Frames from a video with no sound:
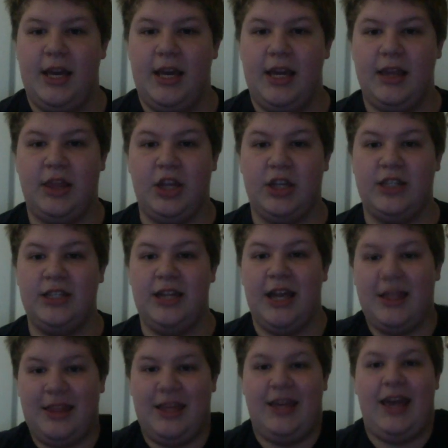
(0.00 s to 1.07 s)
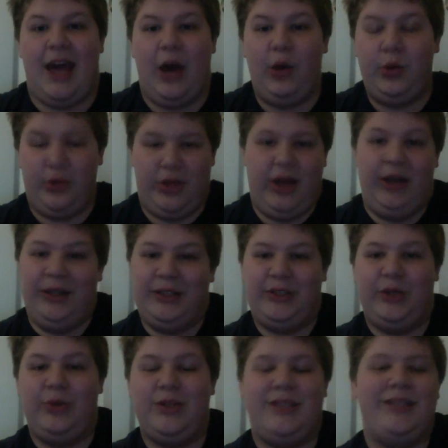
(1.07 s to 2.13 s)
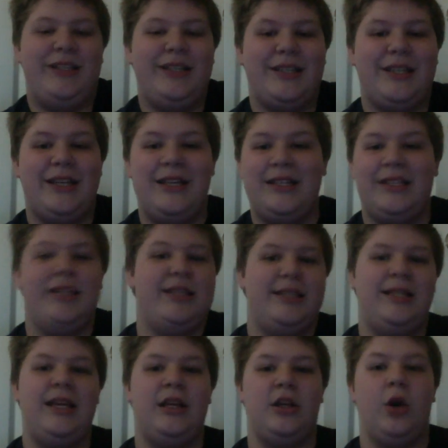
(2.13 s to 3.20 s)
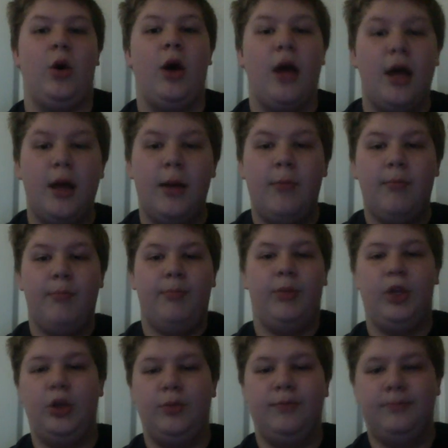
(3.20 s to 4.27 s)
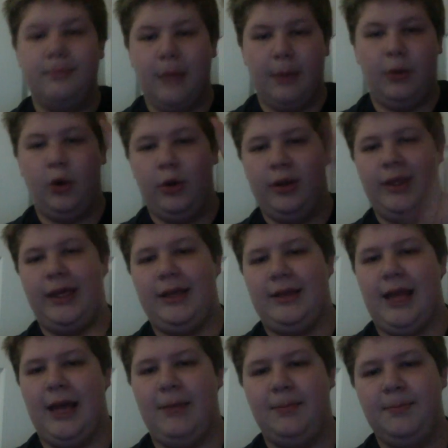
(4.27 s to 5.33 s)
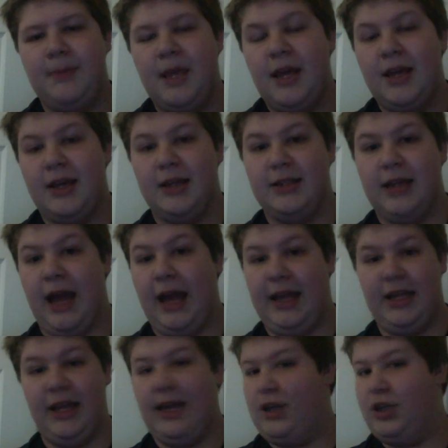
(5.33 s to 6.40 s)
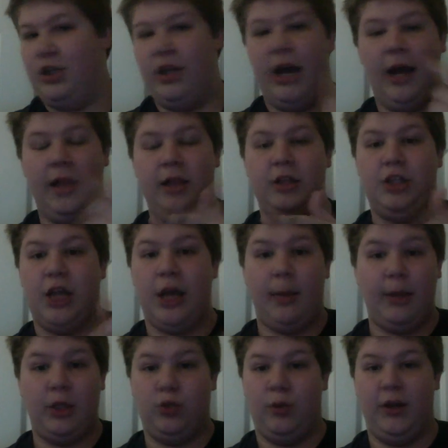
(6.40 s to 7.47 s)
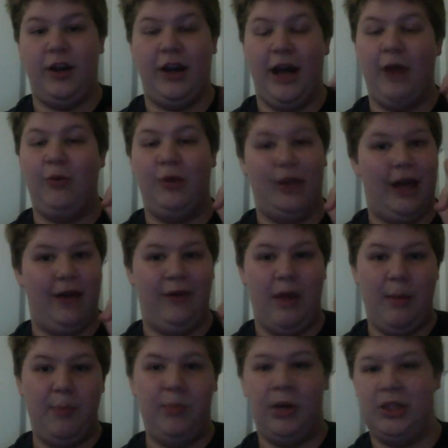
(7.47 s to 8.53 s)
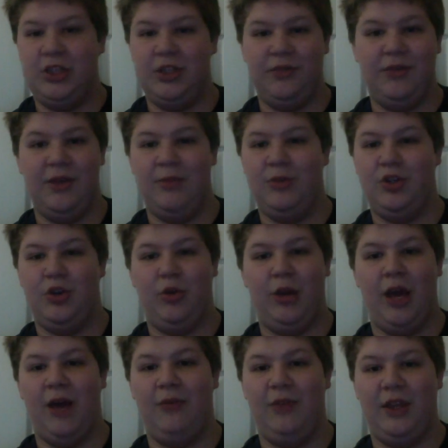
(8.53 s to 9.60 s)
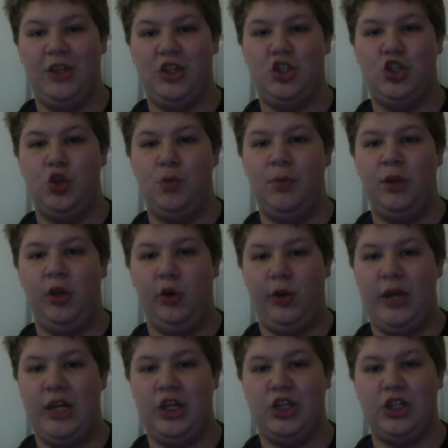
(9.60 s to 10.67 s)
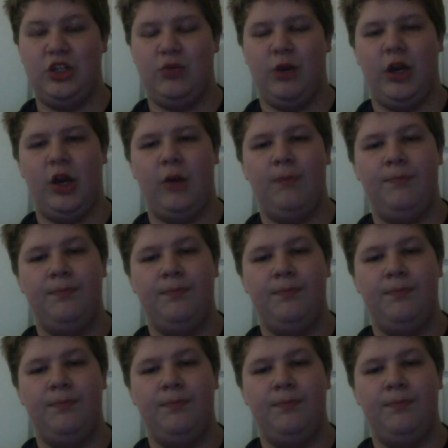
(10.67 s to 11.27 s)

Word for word: There's nothing out there, so it's just easy to see and go, balloon. I'm going to get that because I can actually uh, check out my Twitter, and I will have a bunch of them showing off like stupid locations where I go,